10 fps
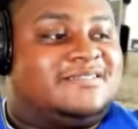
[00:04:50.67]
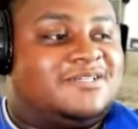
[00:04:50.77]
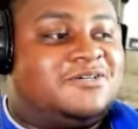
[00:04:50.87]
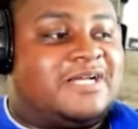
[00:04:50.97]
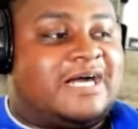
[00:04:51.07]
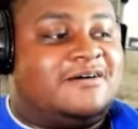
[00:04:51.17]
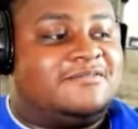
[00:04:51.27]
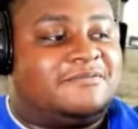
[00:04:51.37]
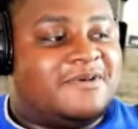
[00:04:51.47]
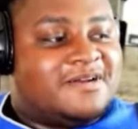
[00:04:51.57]

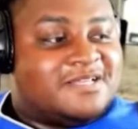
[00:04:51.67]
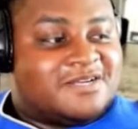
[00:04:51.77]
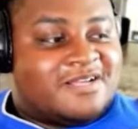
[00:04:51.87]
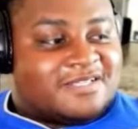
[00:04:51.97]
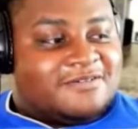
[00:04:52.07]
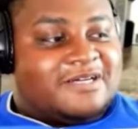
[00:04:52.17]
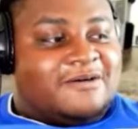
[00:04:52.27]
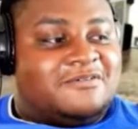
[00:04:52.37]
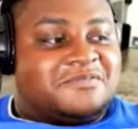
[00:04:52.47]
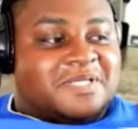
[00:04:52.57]
the jersey of who I
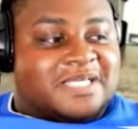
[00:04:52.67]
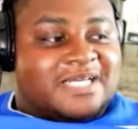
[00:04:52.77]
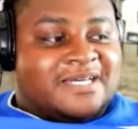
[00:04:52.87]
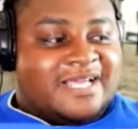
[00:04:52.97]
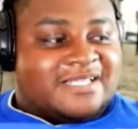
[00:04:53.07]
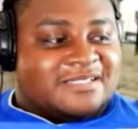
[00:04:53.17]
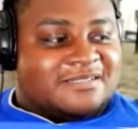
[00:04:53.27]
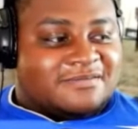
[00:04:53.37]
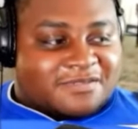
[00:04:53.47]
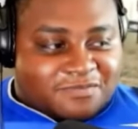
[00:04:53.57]
want them to get next. And
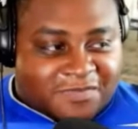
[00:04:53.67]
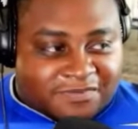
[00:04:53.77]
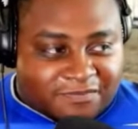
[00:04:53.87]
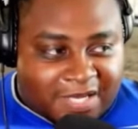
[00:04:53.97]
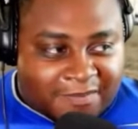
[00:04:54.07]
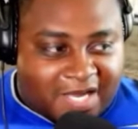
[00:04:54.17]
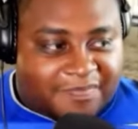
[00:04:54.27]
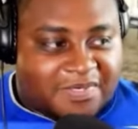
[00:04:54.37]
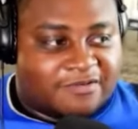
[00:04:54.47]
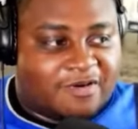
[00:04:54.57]
this in my
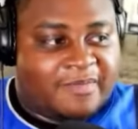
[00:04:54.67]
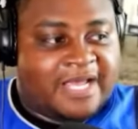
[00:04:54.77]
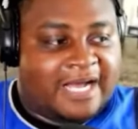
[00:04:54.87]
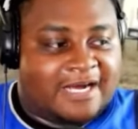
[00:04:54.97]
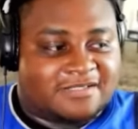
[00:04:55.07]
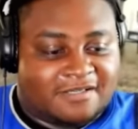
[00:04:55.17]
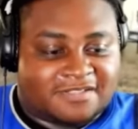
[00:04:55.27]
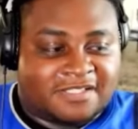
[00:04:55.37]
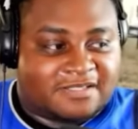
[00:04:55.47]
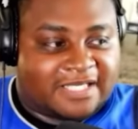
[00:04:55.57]
opinion, will make us all
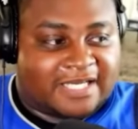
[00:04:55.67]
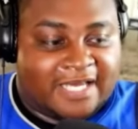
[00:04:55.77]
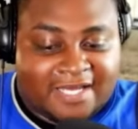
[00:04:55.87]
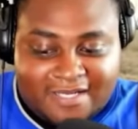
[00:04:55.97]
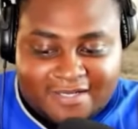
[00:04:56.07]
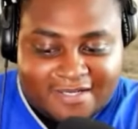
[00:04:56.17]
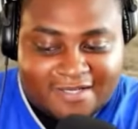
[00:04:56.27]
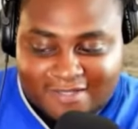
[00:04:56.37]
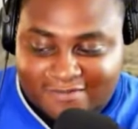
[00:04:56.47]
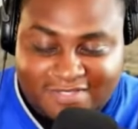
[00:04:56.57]
season like an A,
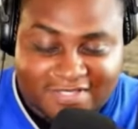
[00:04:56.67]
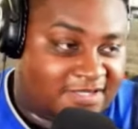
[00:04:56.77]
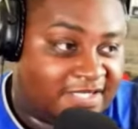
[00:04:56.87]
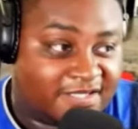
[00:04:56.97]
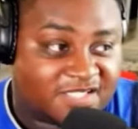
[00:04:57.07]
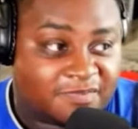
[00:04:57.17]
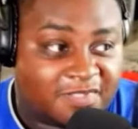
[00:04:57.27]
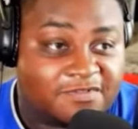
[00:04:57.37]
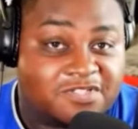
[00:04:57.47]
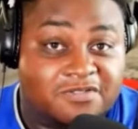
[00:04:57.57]
which is Dennis
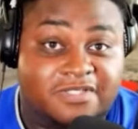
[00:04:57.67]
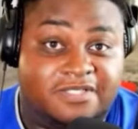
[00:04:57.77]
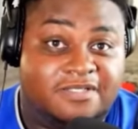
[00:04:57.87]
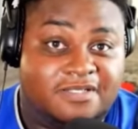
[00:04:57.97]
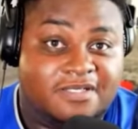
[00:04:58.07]
Smith Jr.